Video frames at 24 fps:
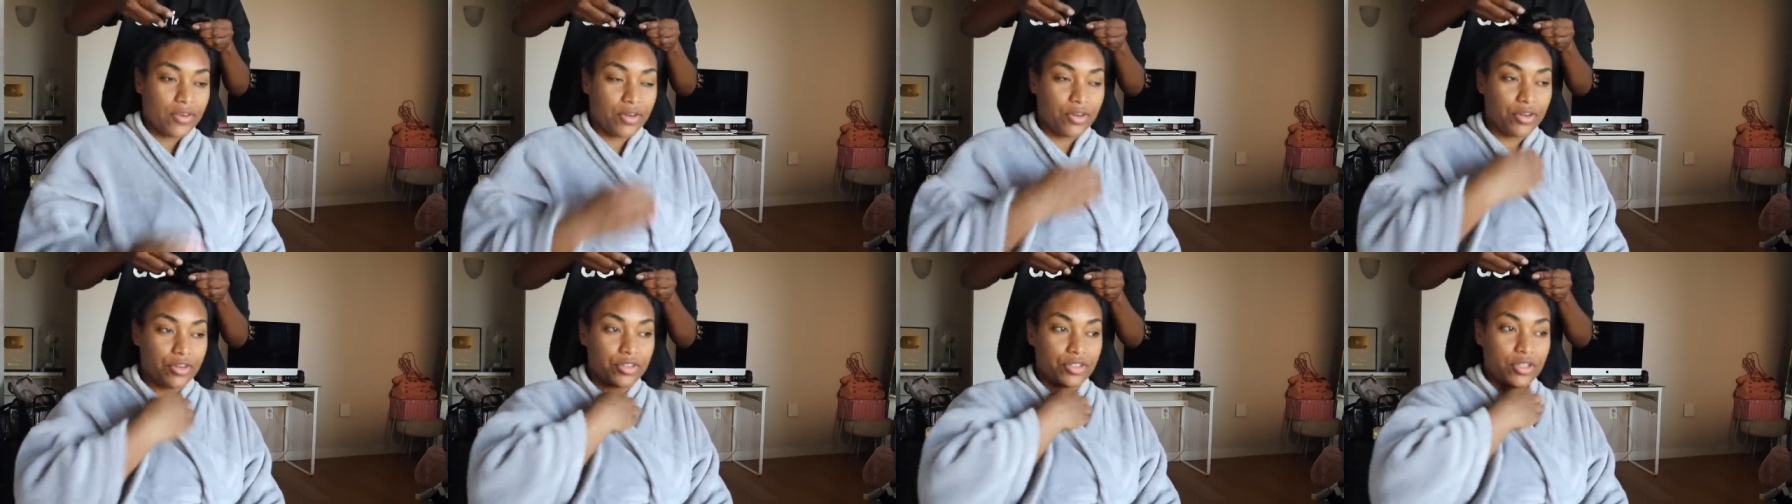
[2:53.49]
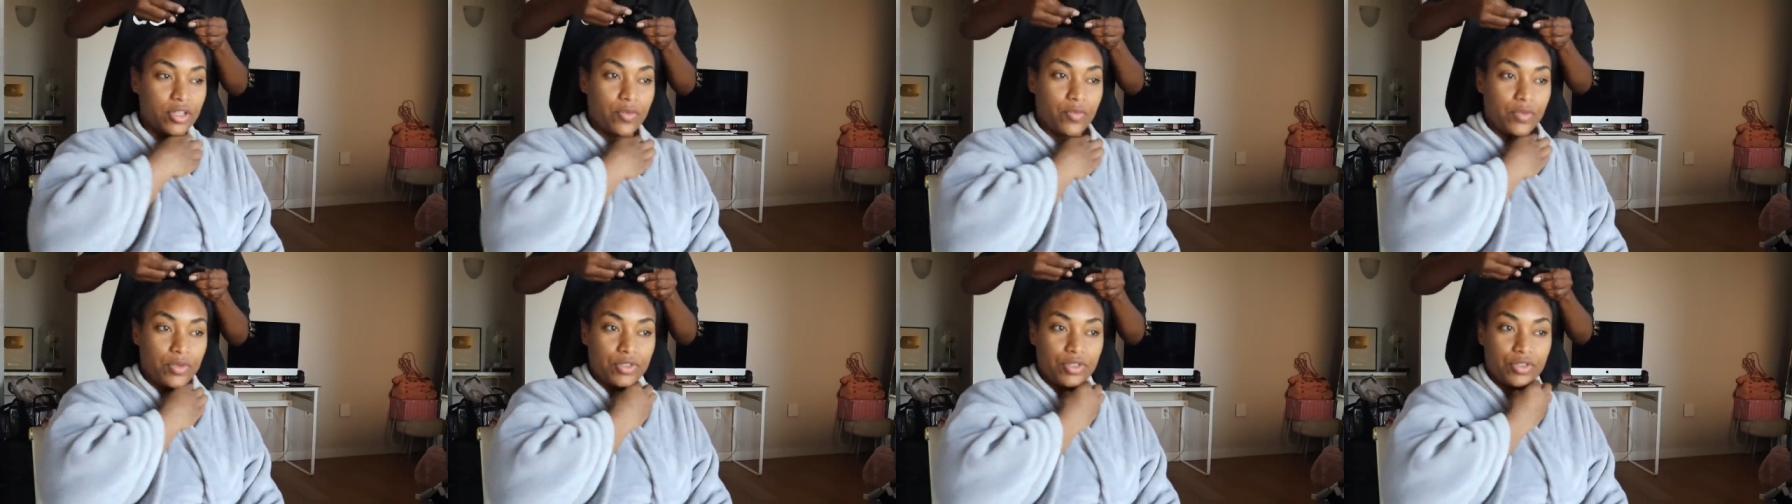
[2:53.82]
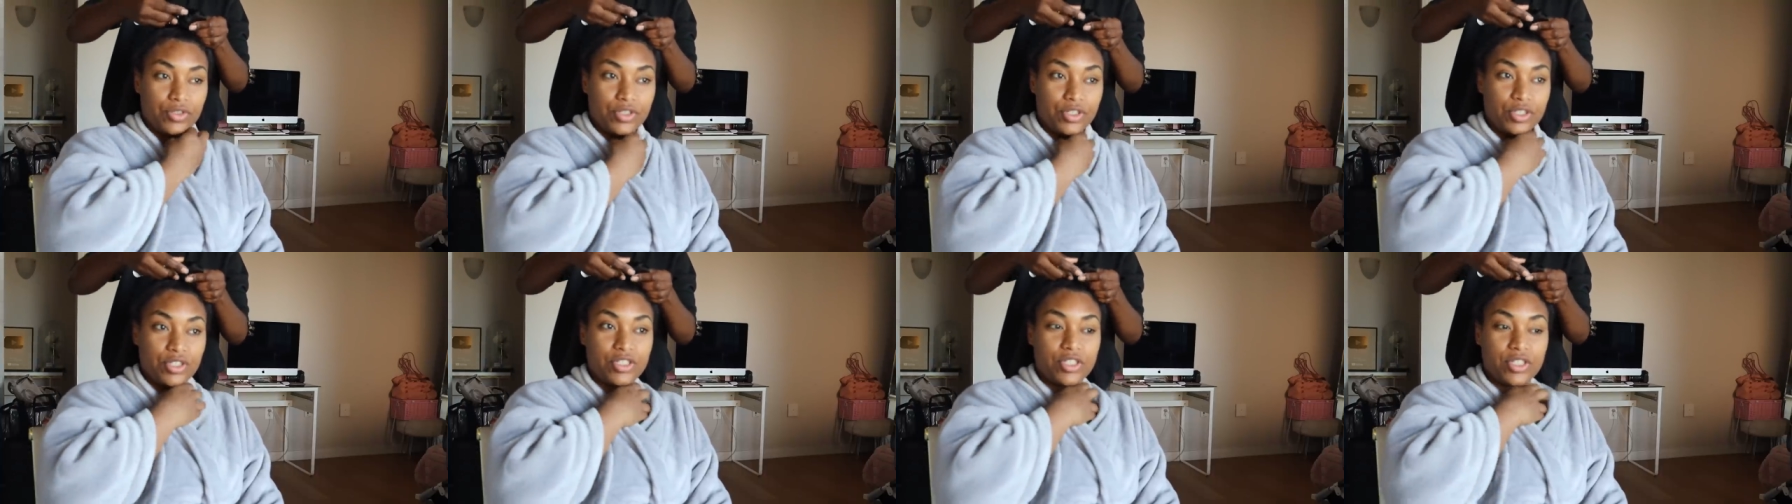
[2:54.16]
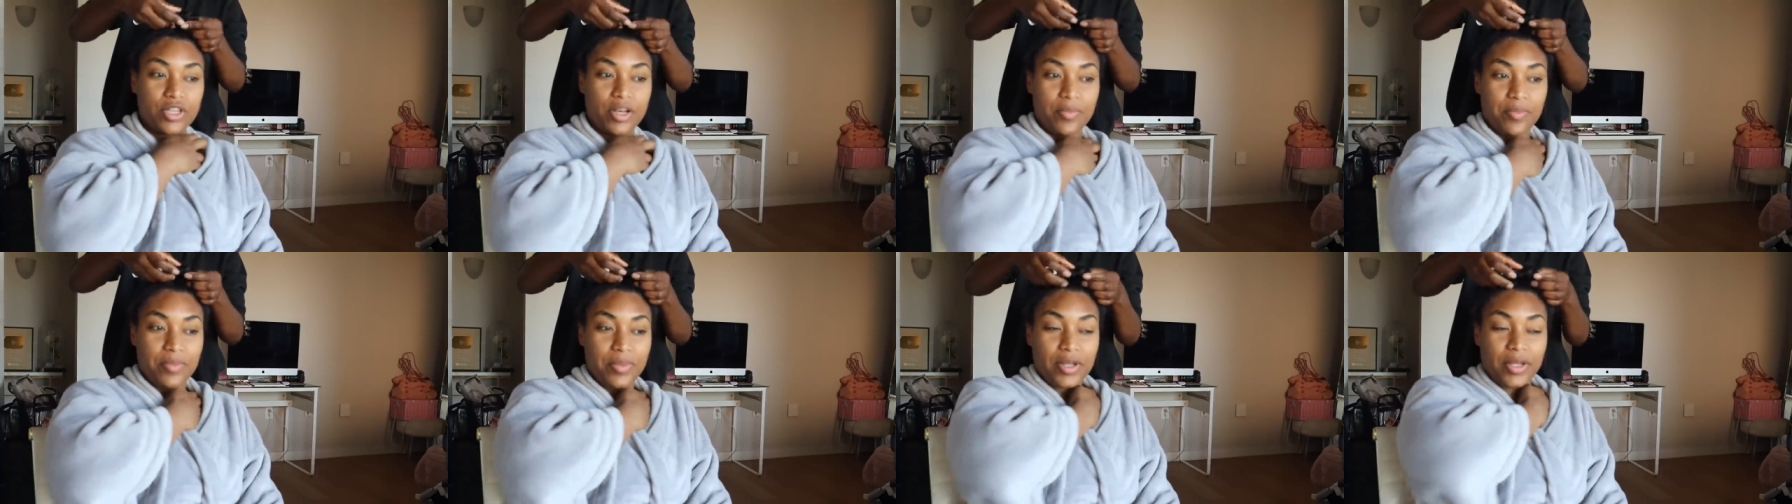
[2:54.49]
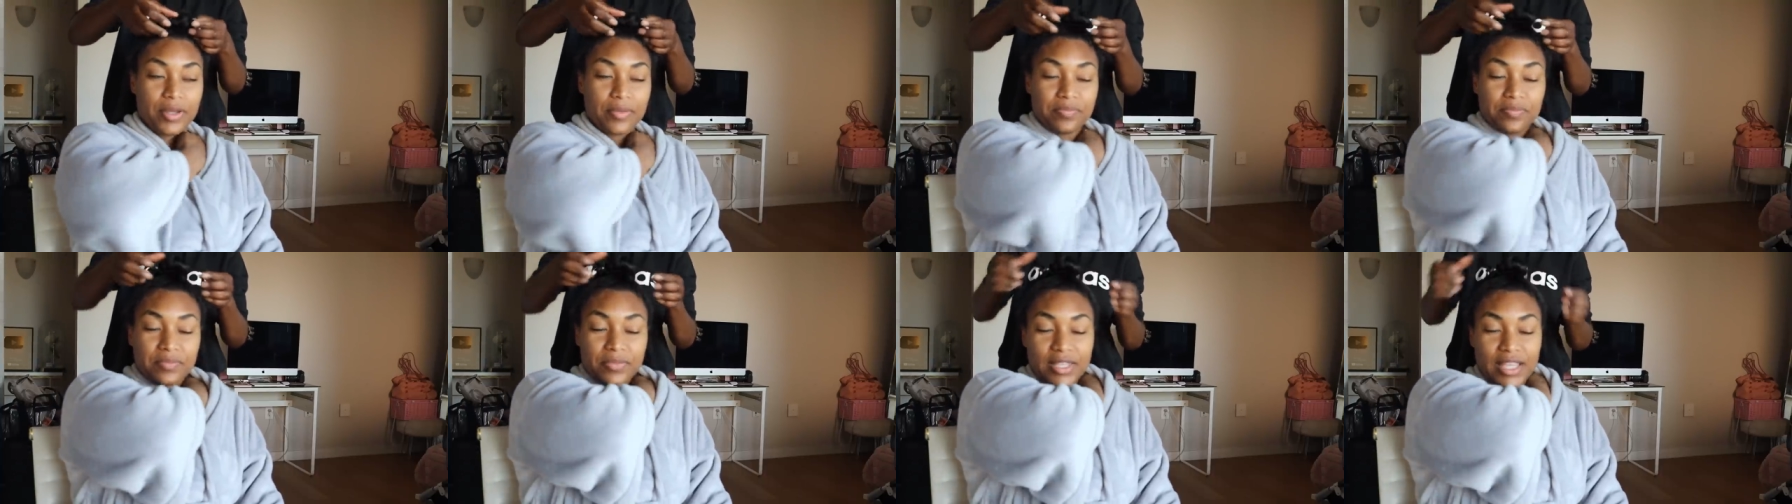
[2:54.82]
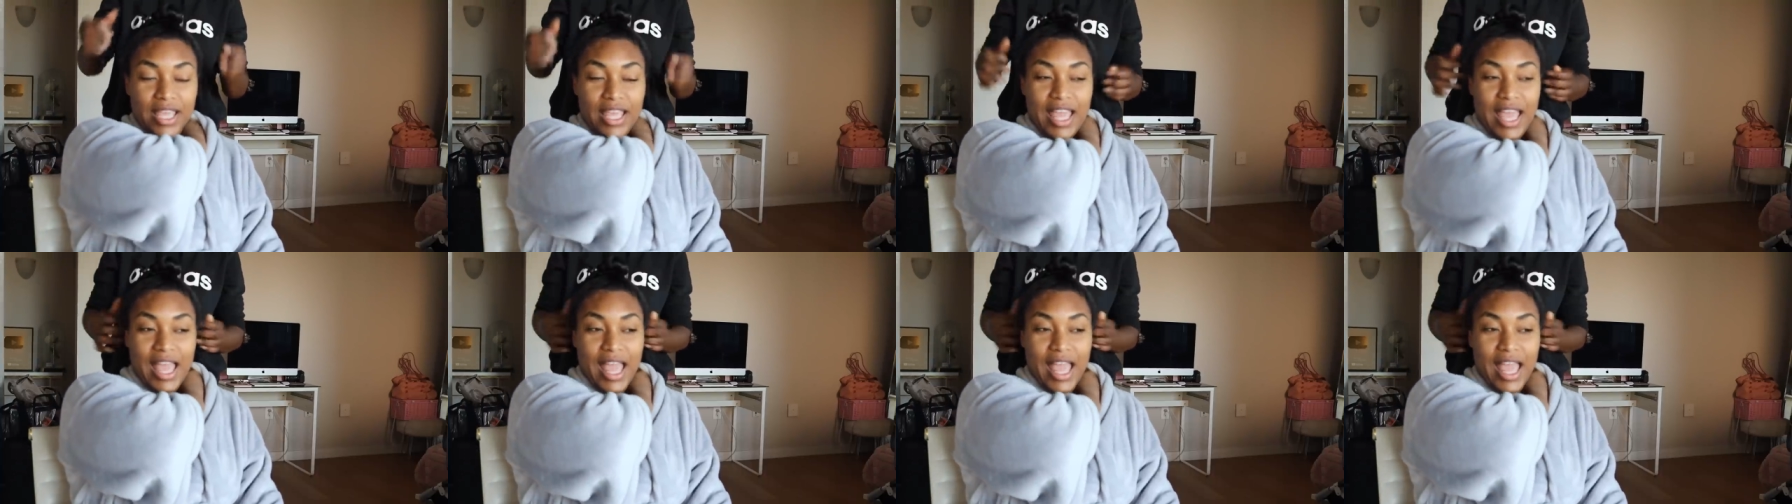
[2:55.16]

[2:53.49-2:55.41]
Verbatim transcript: to understand what you are saying.